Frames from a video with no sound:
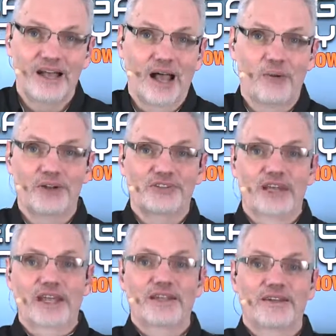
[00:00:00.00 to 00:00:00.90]
I want to
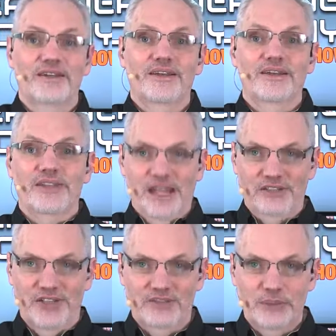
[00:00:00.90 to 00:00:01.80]
say thanks
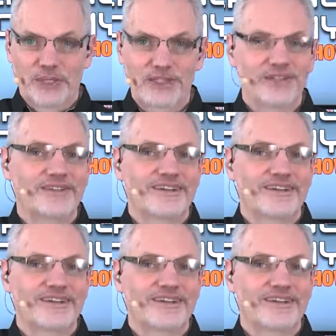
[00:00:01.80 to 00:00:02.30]
to everybody.